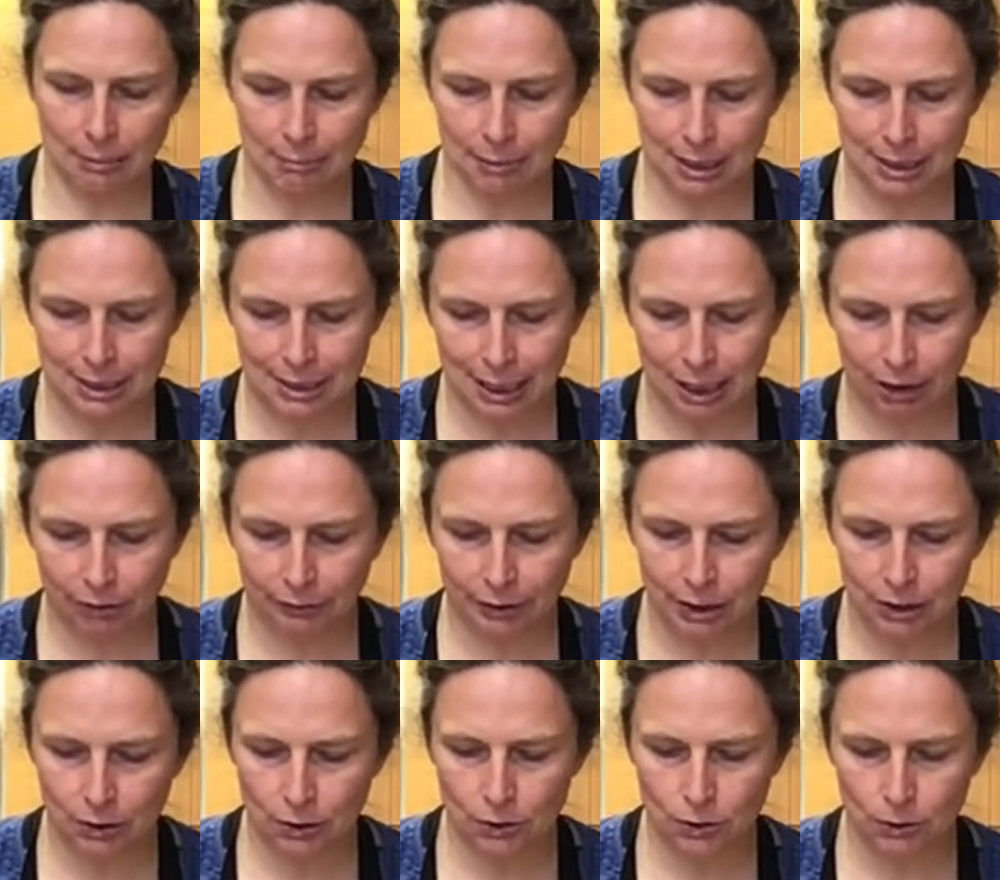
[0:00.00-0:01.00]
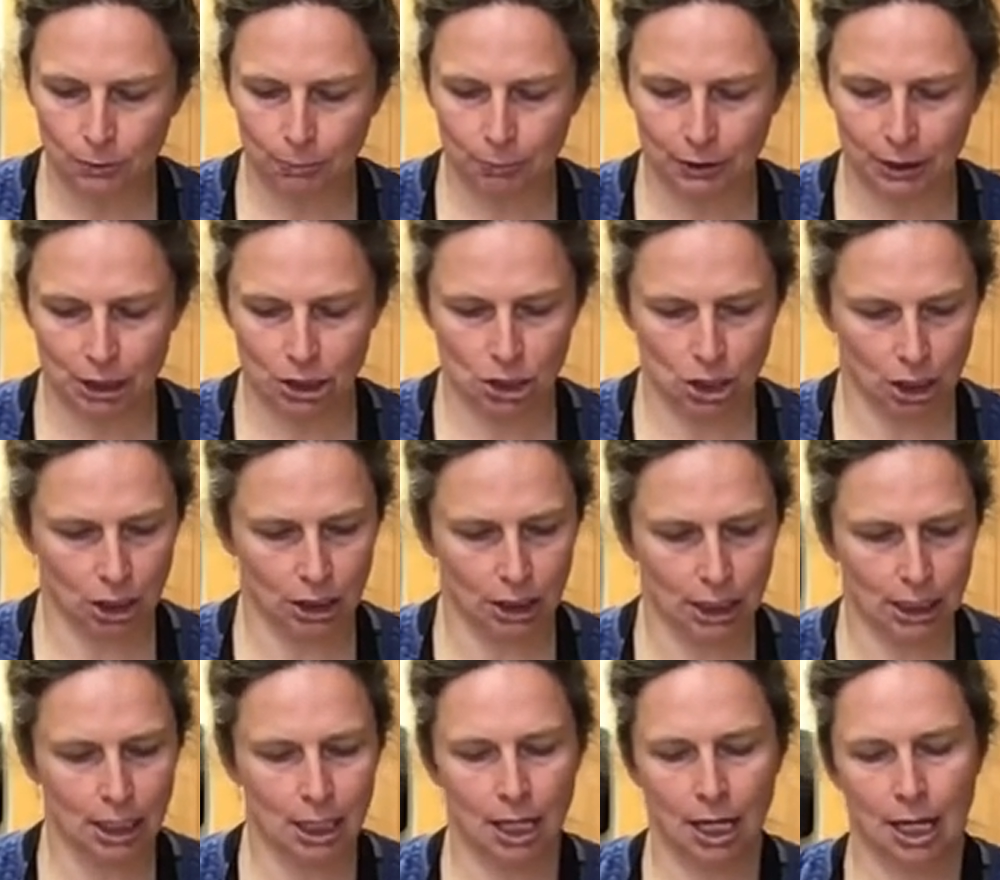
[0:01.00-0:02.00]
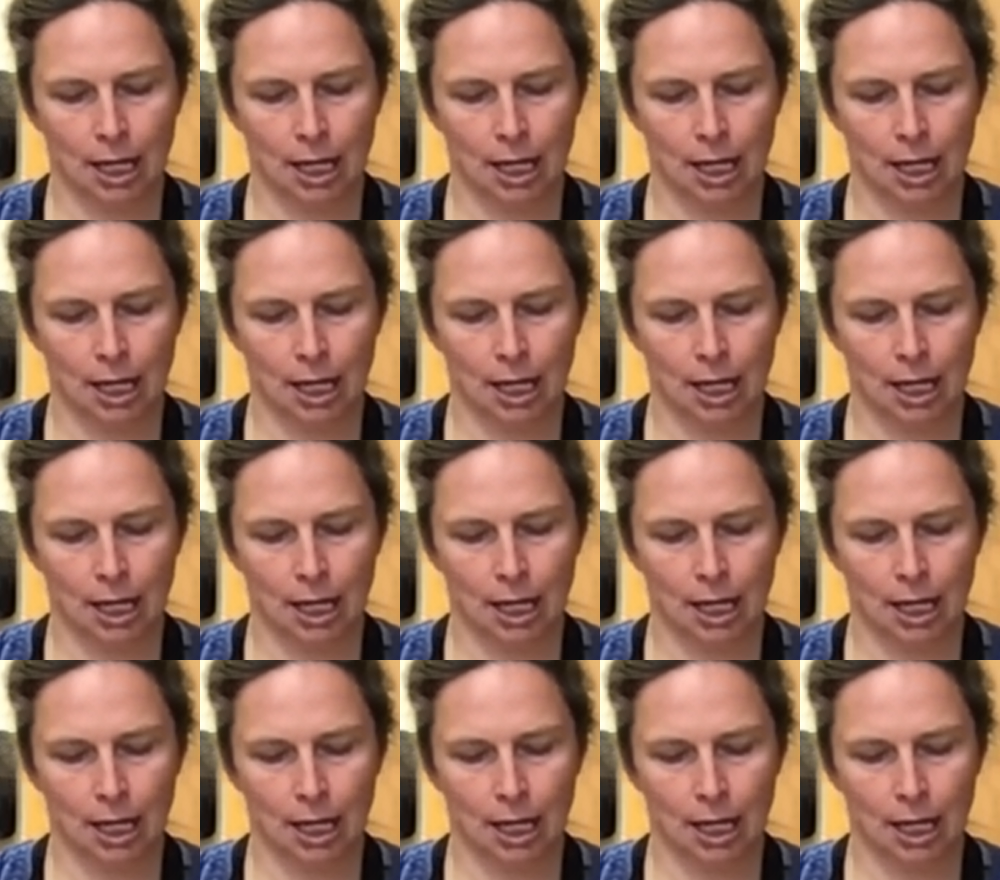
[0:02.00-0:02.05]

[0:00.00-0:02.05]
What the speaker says: my celery is also pretty chunky,